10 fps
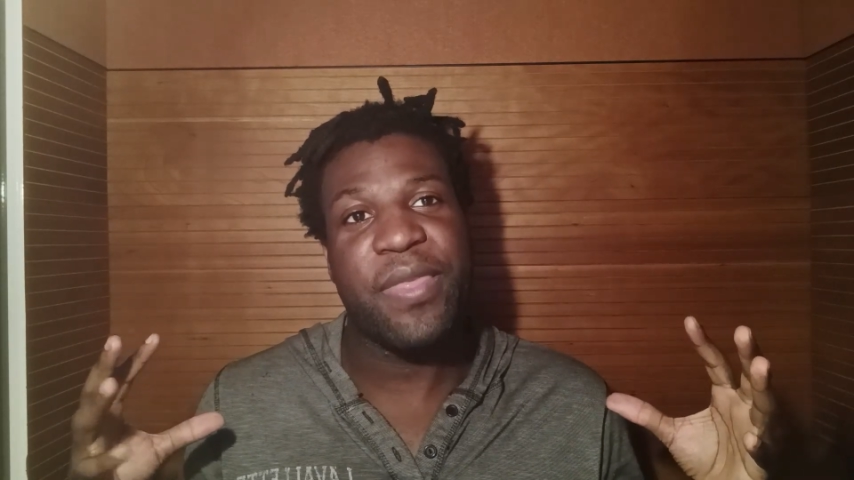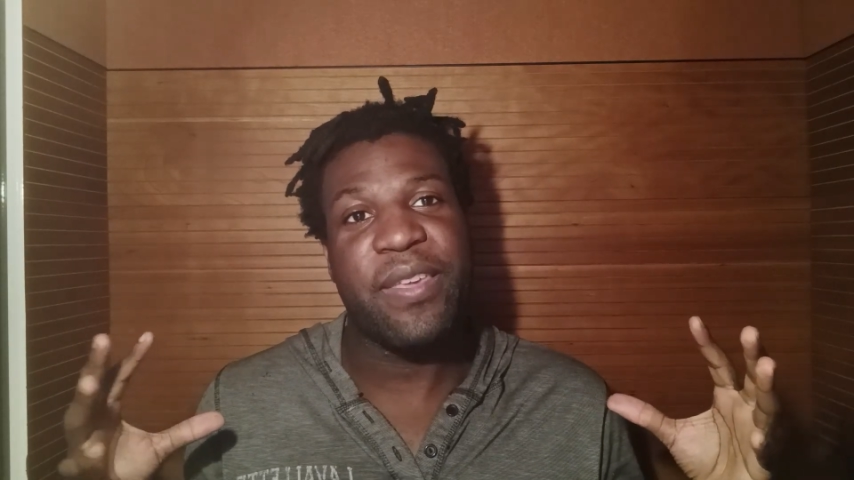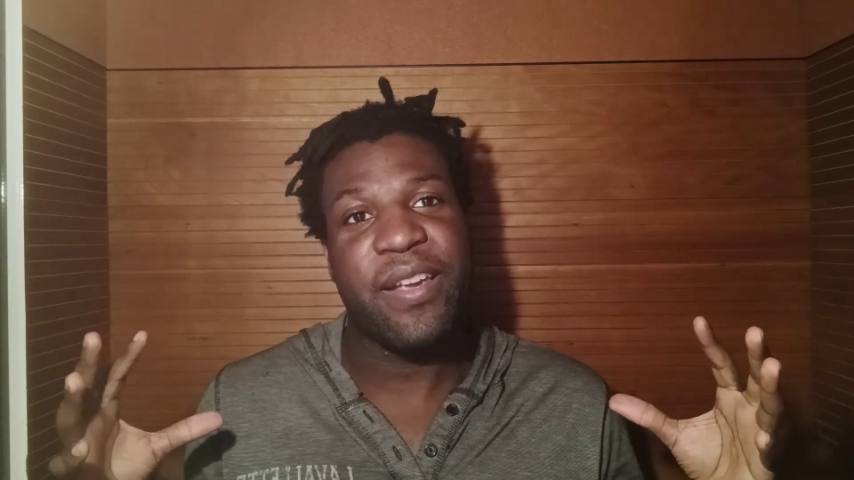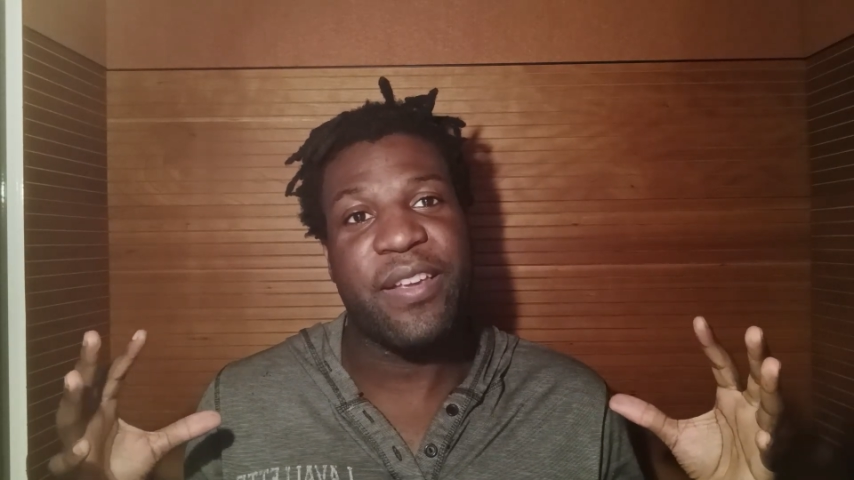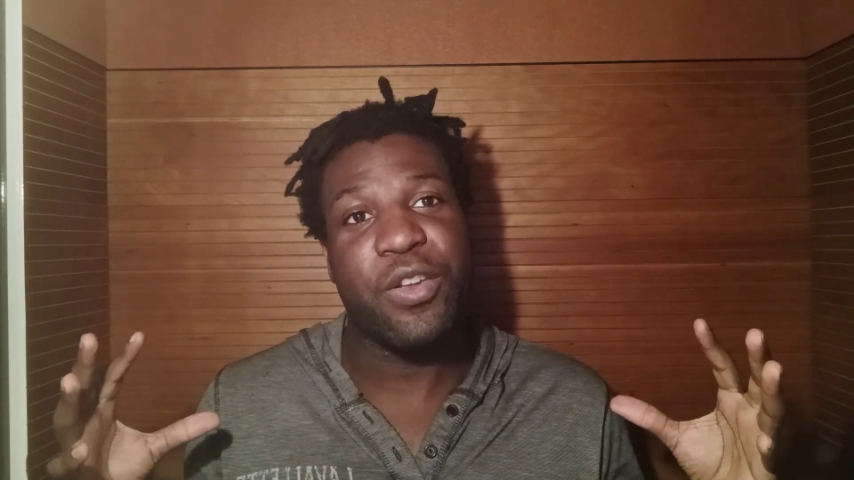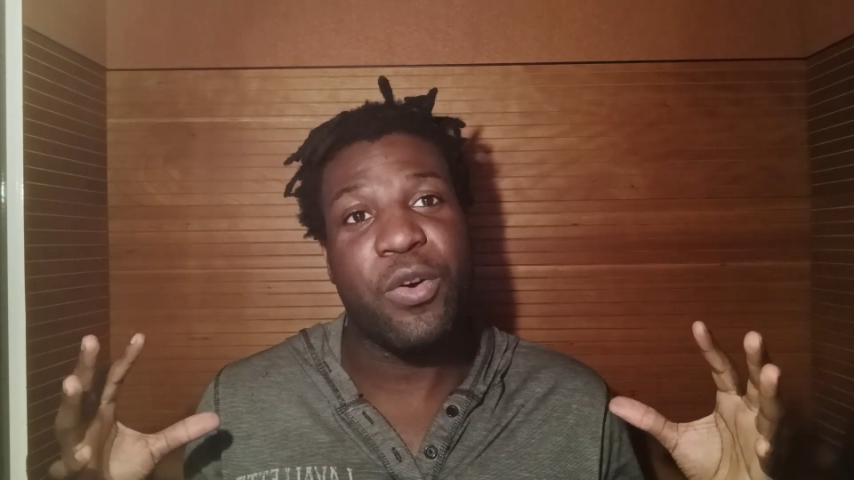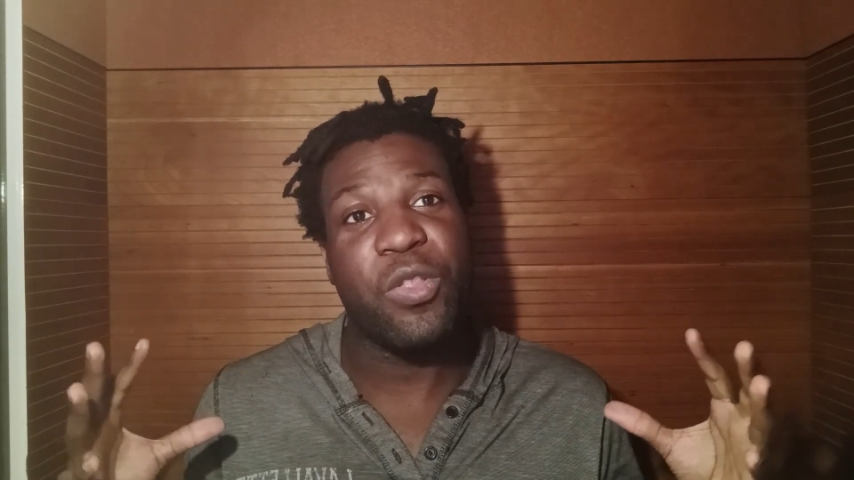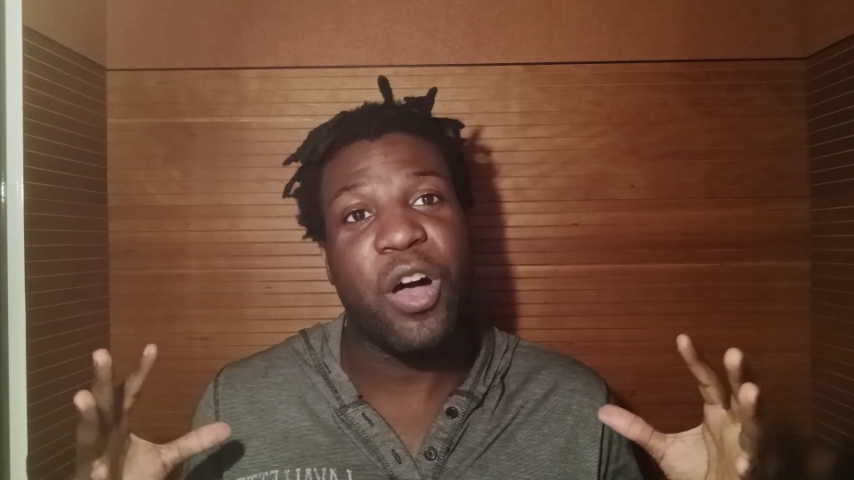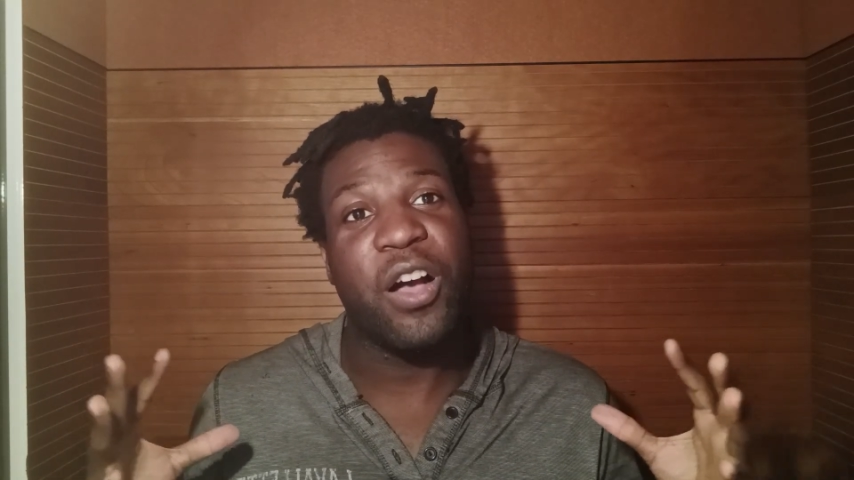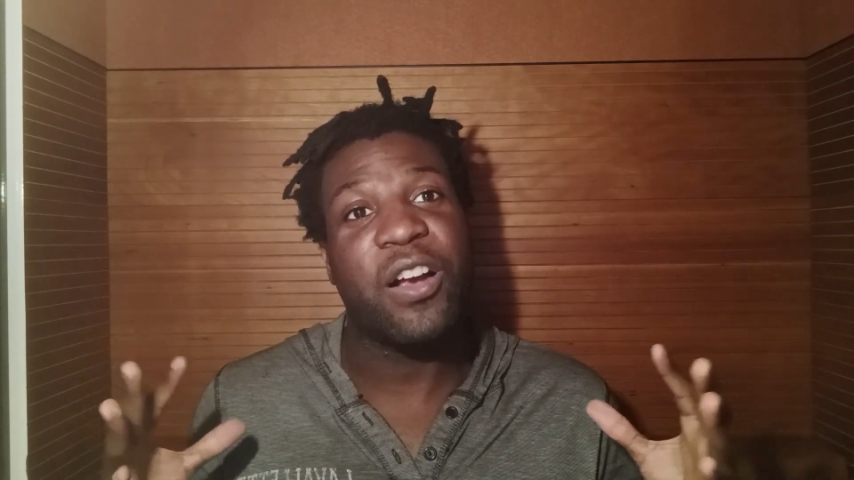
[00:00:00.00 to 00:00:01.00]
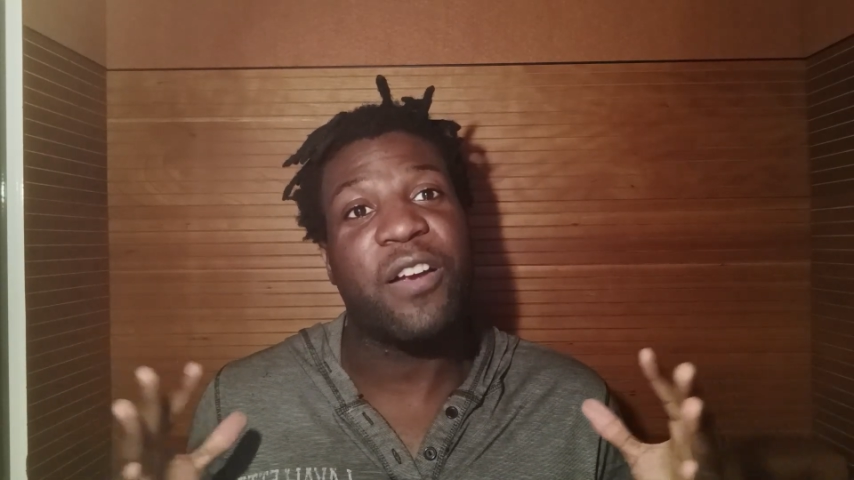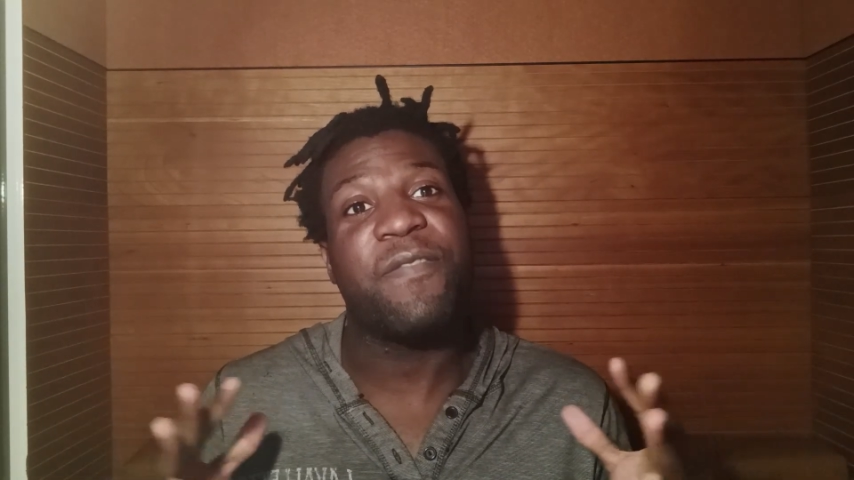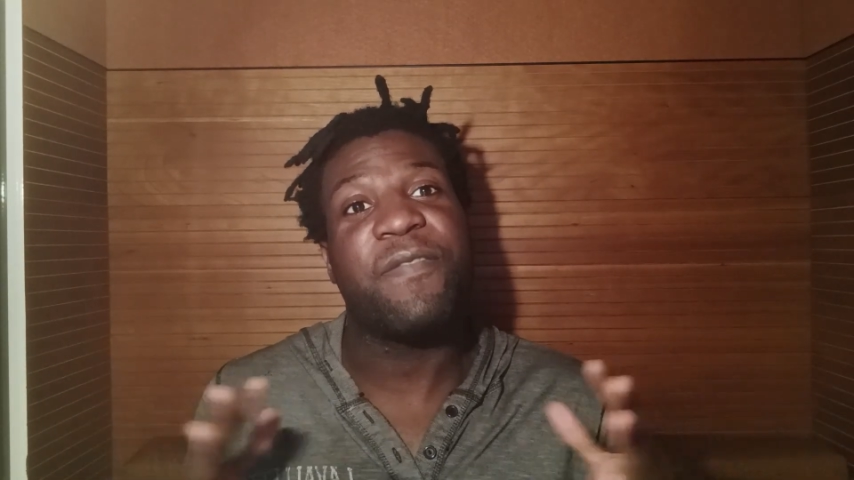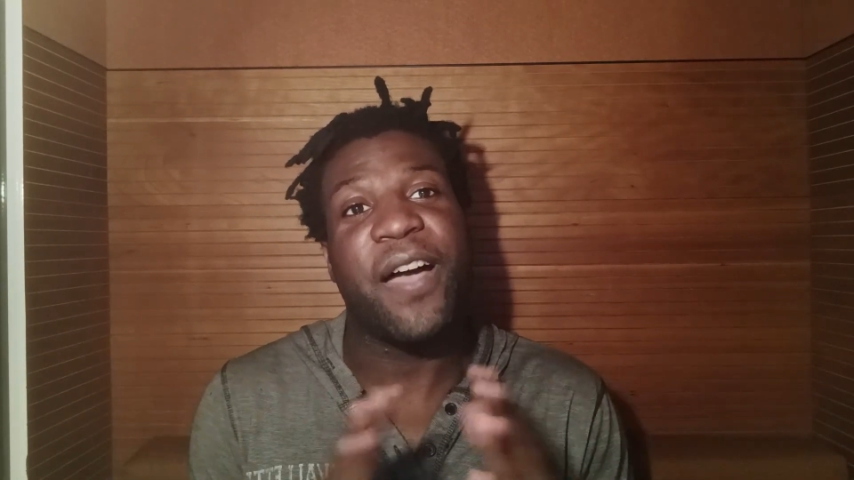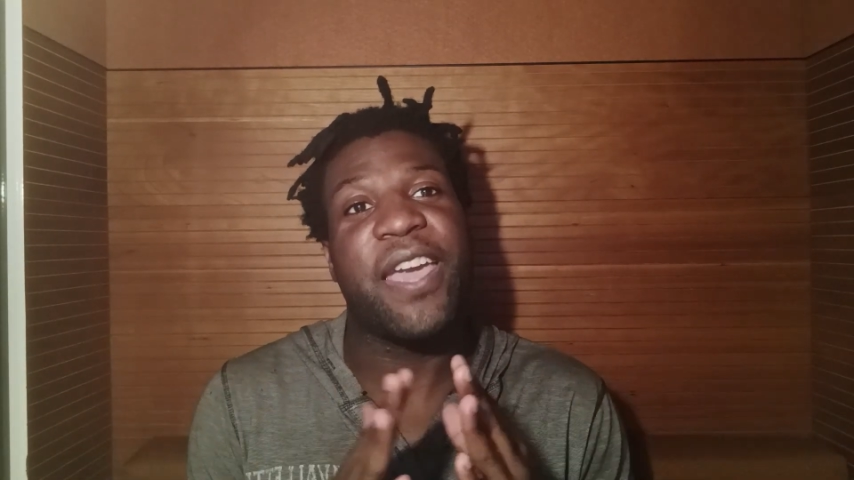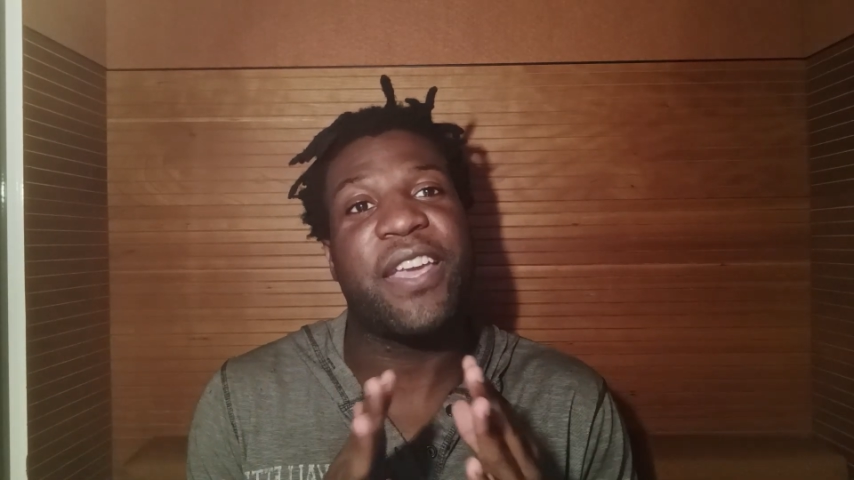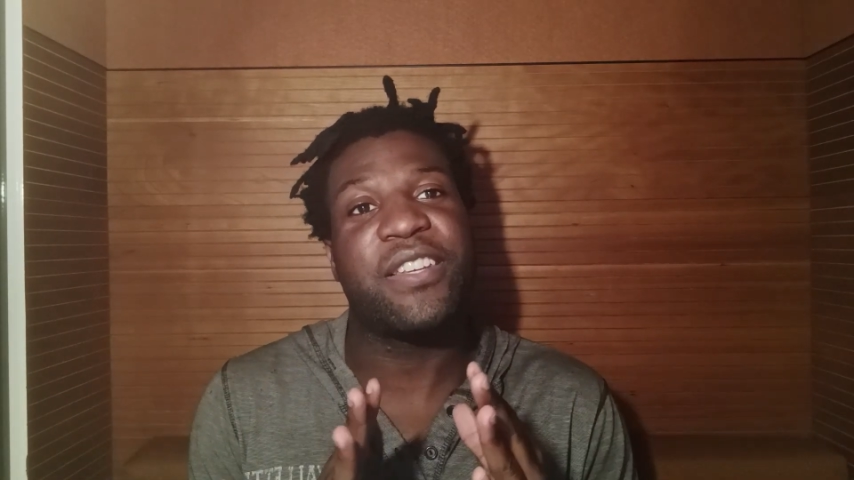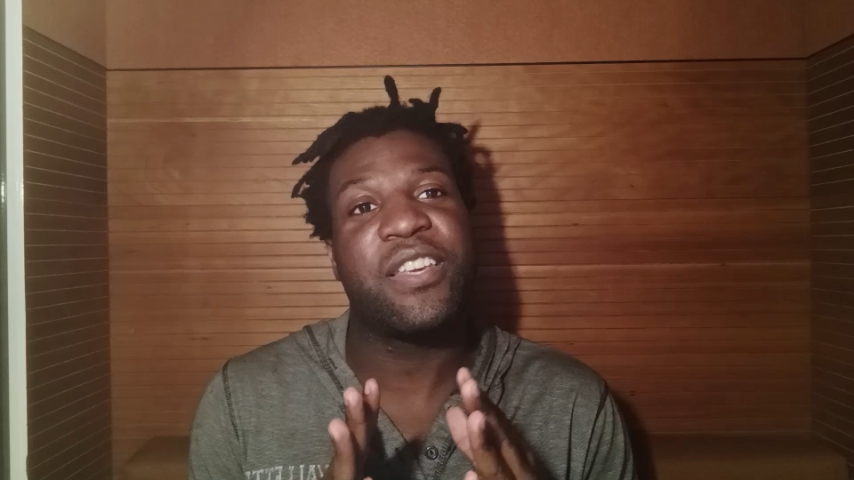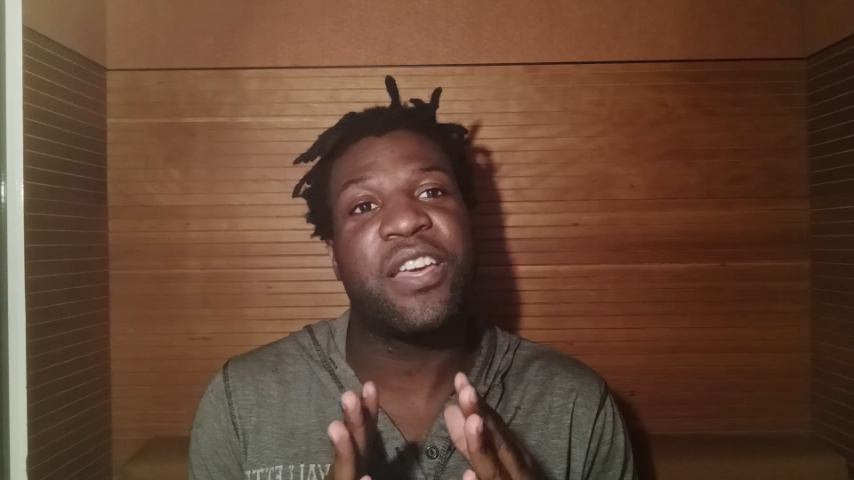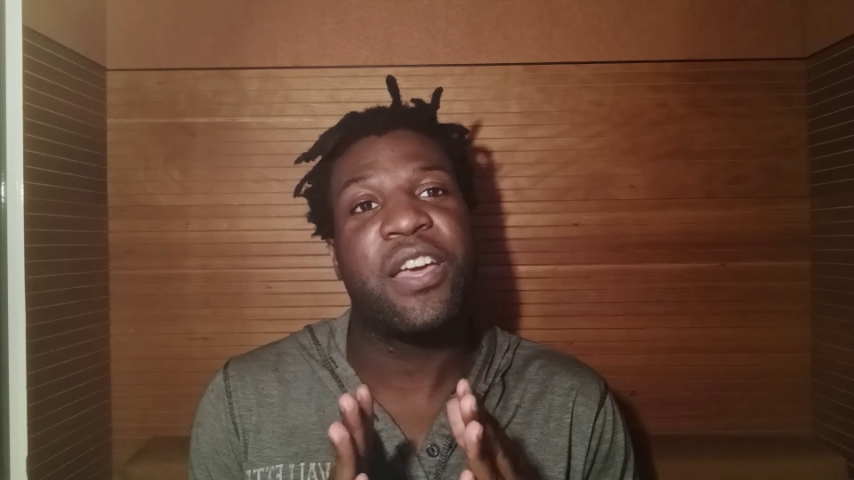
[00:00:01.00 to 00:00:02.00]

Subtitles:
they no longer fight,